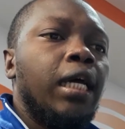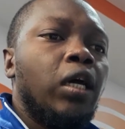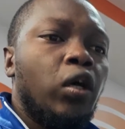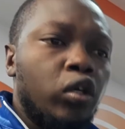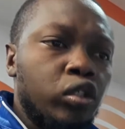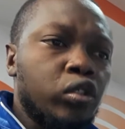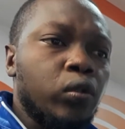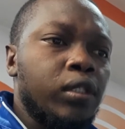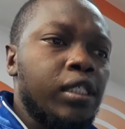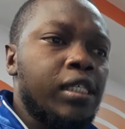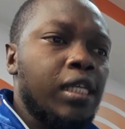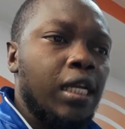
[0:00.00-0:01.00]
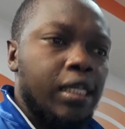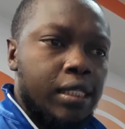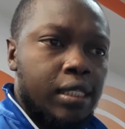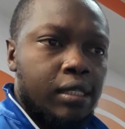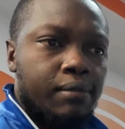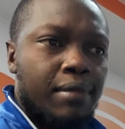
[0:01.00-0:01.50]
Onto this
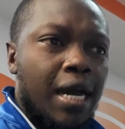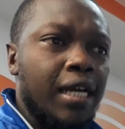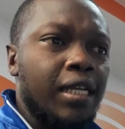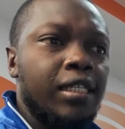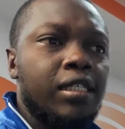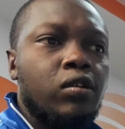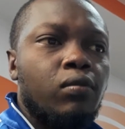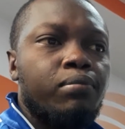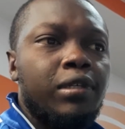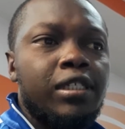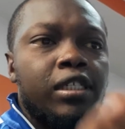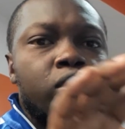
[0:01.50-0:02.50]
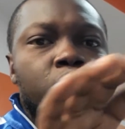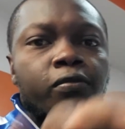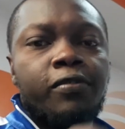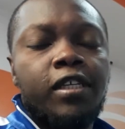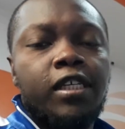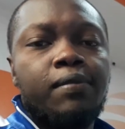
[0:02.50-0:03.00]
list, my list comprises of
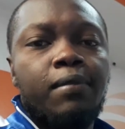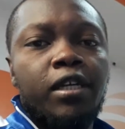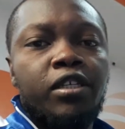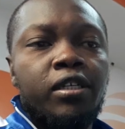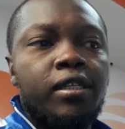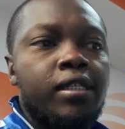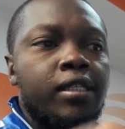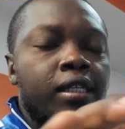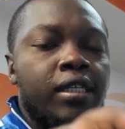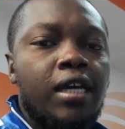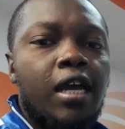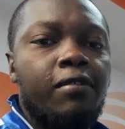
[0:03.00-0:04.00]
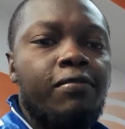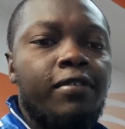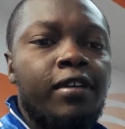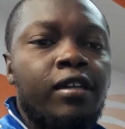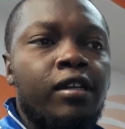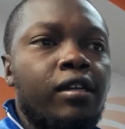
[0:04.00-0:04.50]
6 matches that I
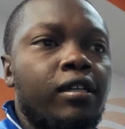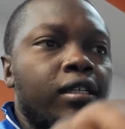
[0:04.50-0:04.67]
feel